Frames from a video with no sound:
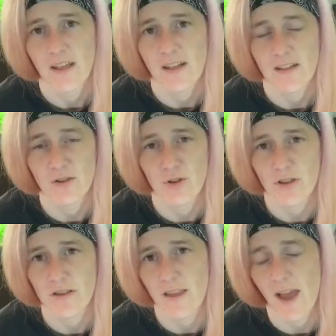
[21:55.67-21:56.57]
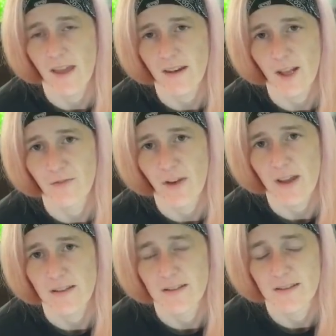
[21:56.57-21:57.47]
it is just that,
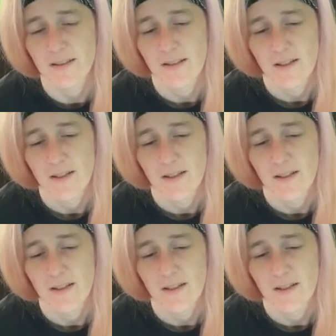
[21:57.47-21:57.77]
advice.